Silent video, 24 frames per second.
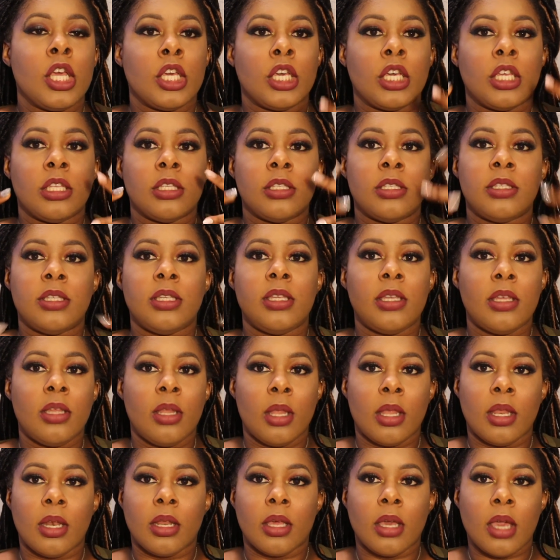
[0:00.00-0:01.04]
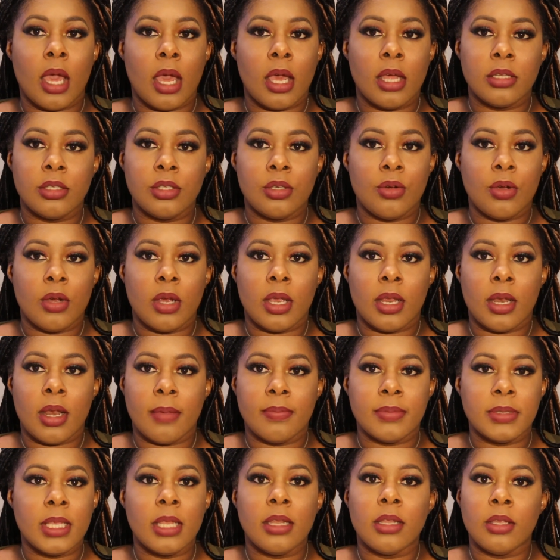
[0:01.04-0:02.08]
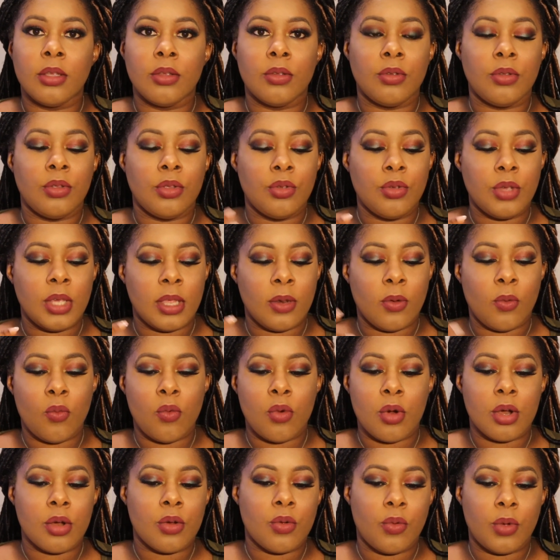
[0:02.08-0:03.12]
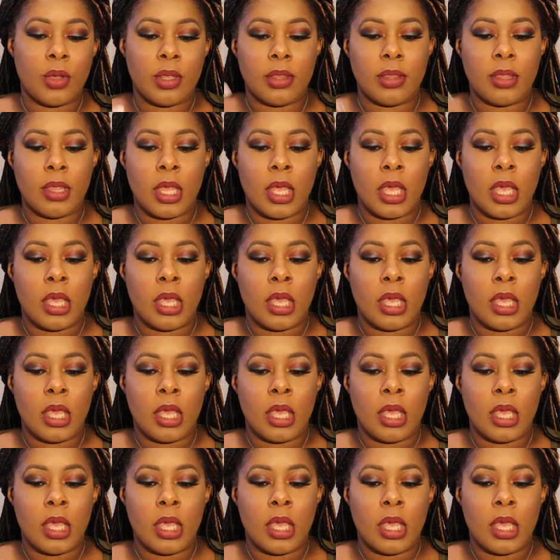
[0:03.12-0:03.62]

conceal and contour, and I'm telling you, you can work with